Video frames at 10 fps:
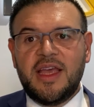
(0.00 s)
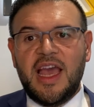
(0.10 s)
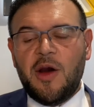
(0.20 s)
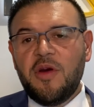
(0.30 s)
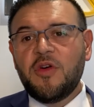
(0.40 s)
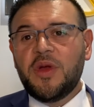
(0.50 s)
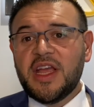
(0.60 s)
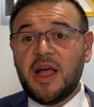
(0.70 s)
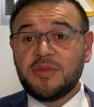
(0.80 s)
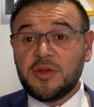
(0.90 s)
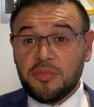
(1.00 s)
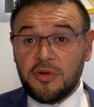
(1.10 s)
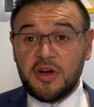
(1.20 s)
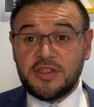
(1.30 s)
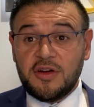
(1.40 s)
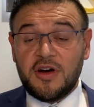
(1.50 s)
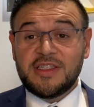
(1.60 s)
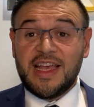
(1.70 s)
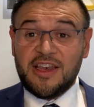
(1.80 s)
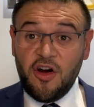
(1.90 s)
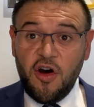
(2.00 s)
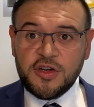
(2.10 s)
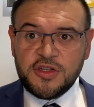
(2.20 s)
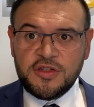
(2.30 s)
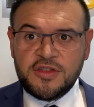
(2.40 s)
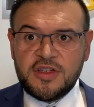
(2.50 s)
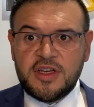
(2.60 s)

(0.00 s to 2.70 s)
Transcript: However, when it comes to price guides and auctions,